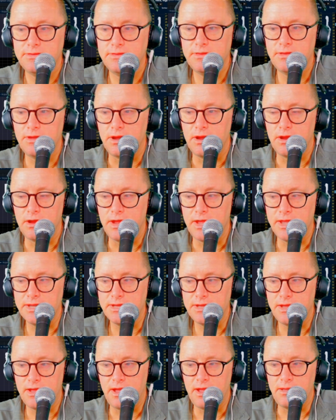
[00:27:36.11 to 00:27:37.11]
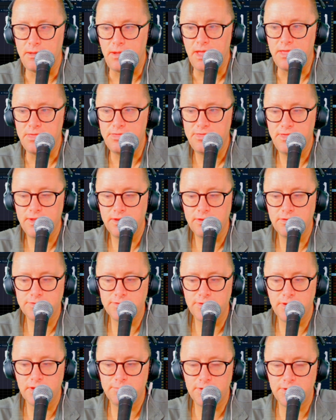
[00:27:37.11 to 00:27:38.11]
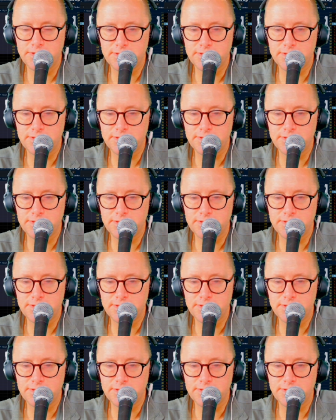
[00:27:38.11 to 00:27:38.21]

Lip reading: I think you're talking about